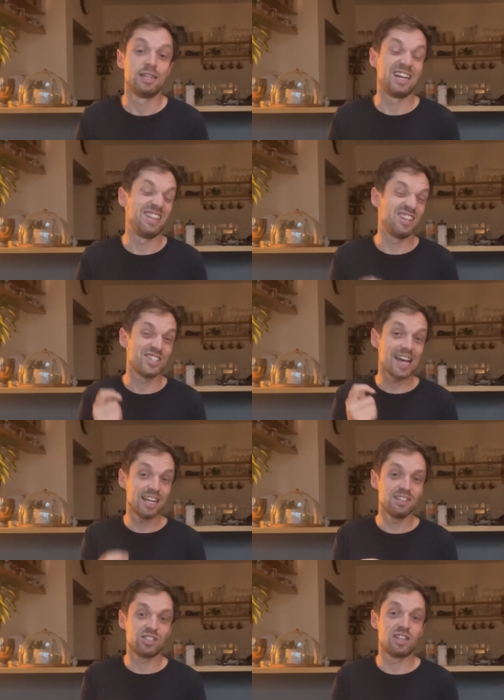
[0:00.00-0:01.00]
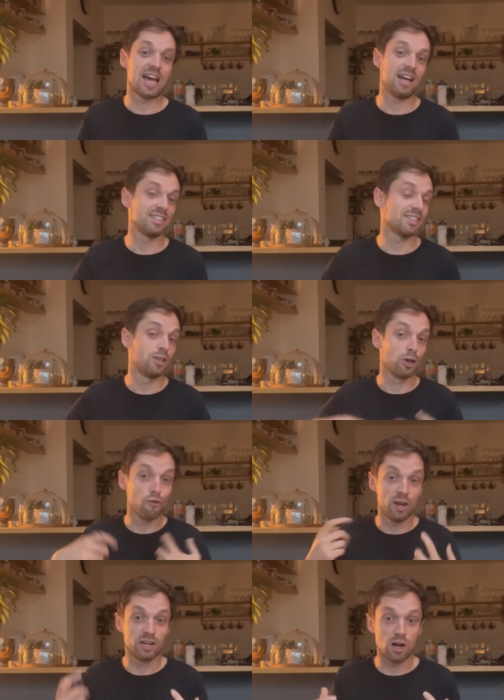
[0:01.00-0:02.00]
And the challenge that the
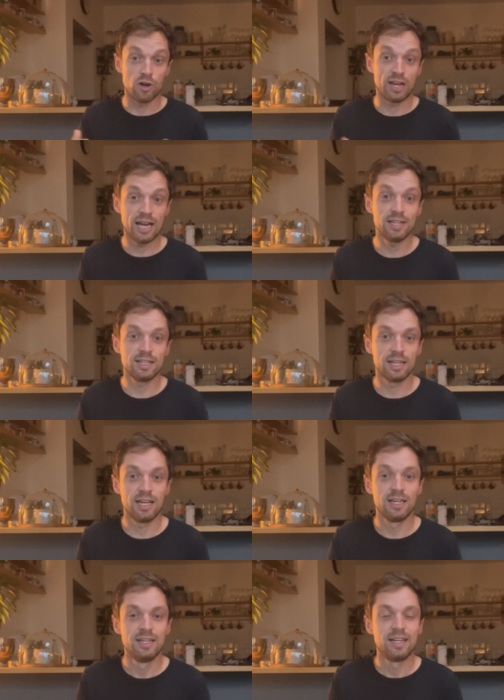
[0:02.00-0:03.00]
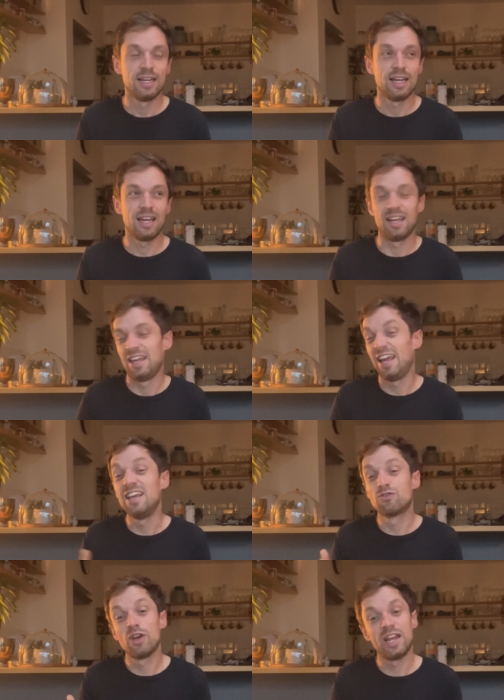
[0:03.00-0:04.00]
grid can't handle it
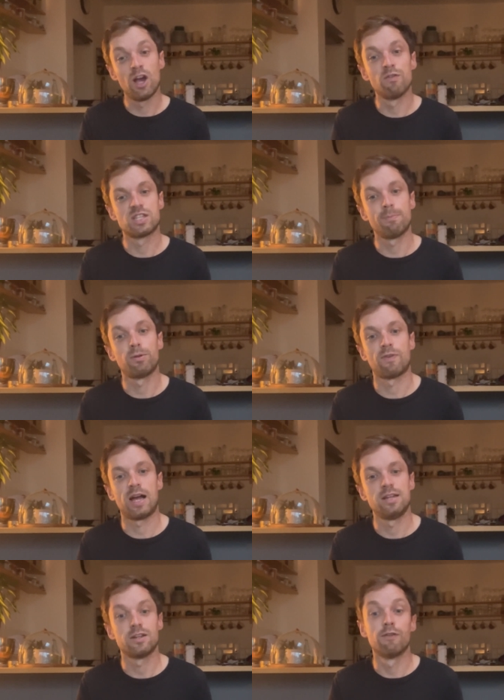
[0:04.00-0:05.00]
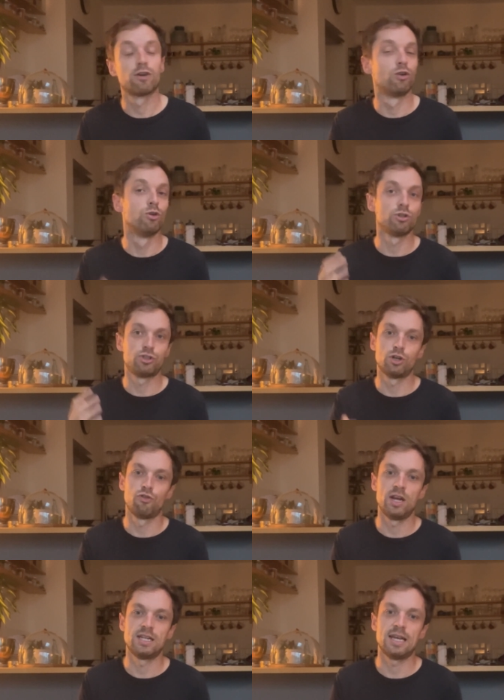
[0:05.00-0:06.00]
is really oversimplified. Of course, the
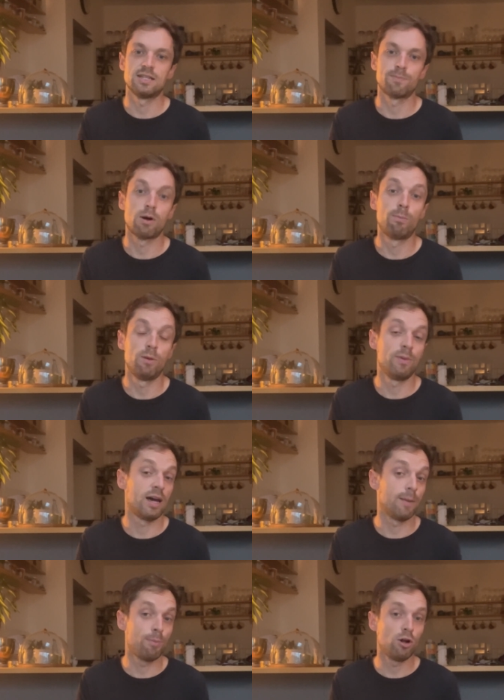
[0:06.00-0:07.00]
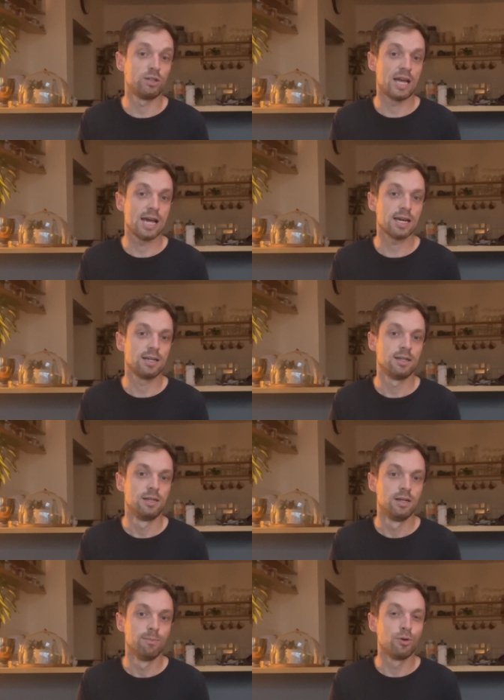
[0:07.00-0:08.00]
grid is a problem and a bottleneck,
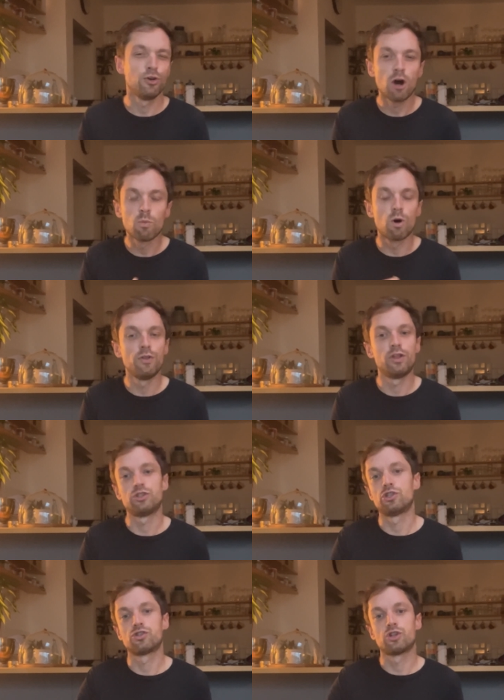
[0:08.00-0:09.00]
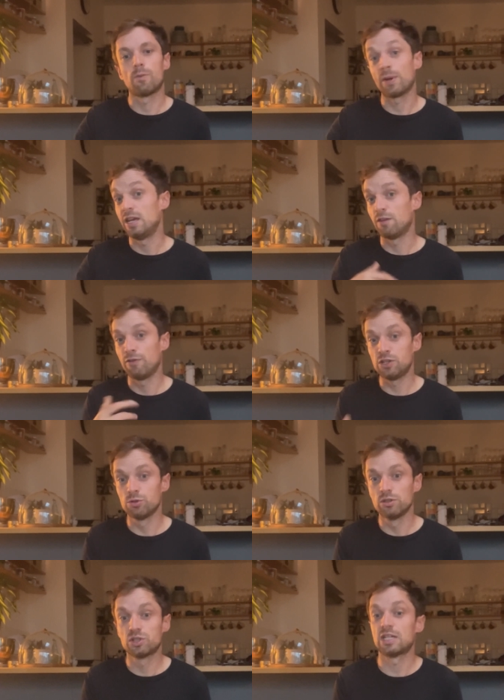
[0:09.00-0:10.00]
but not one that should stop
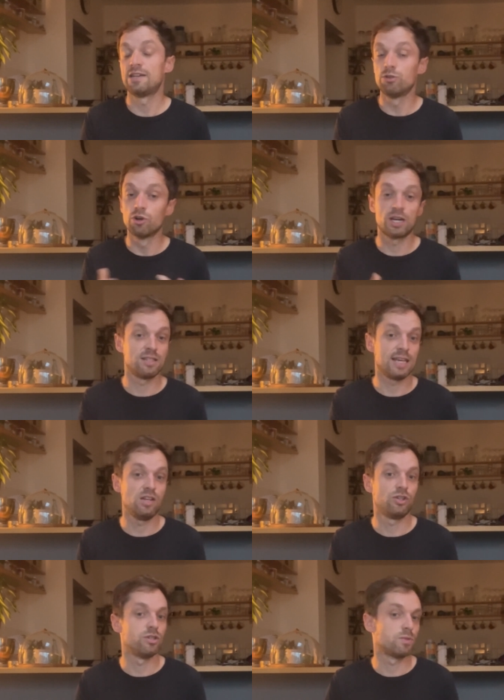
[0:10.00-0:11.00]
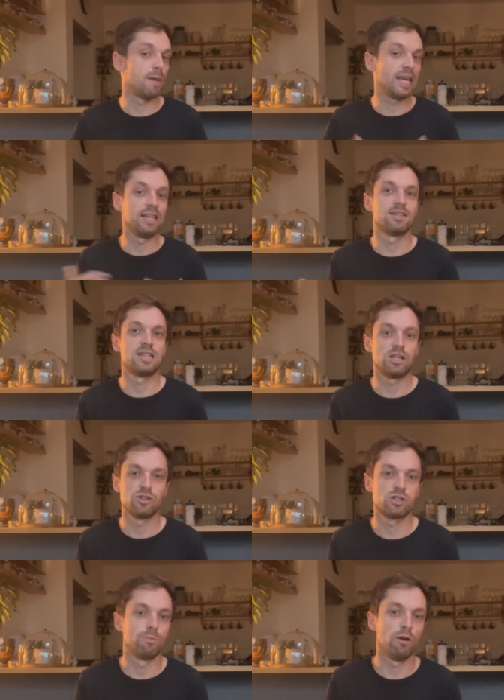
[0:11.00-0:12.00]
individuals and organisations making
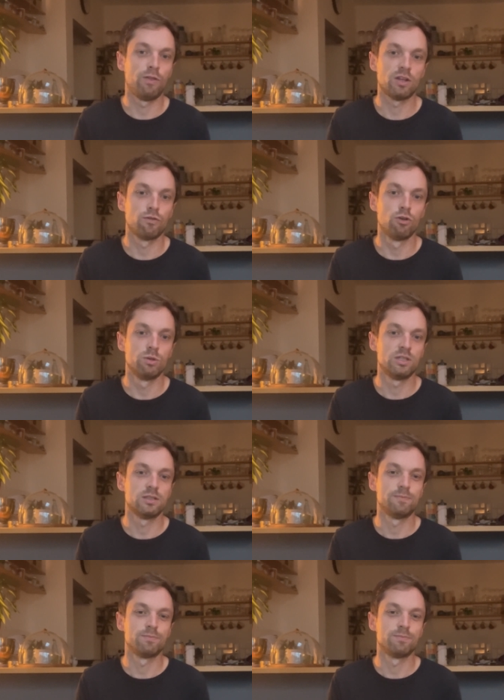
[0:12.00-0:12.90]
decisions to move things forward.